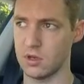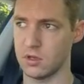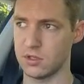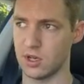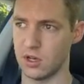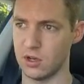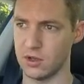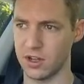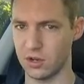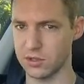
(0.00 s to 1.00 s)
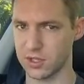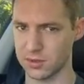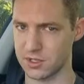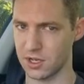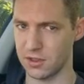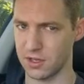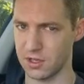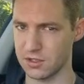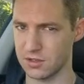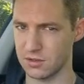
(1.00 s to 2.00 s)
So that whole stop-start thing
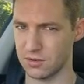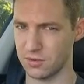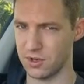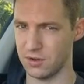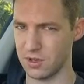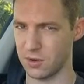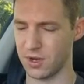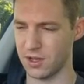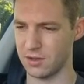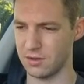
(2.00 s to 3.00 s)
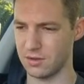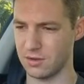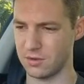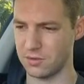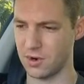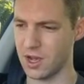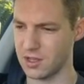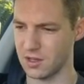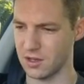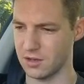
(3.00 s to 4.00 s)
isn't really quite
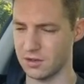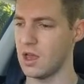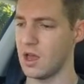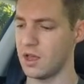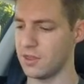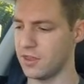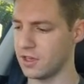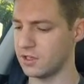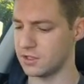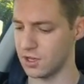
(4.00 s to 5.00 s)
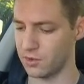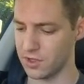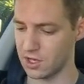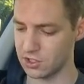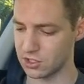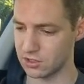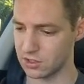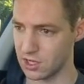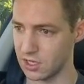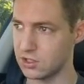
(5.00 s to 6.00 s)
right yet. And the thing is that when the engine
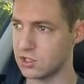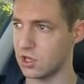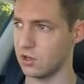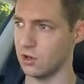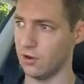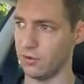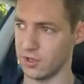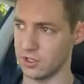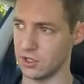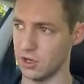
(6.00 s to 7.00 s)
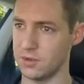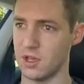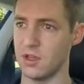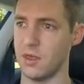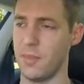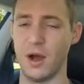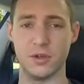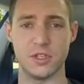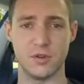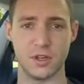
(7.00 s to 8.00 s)
is turned off when you're stopped, the power
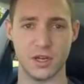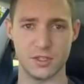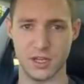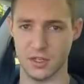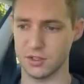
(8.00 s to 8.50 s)
steering cuts out.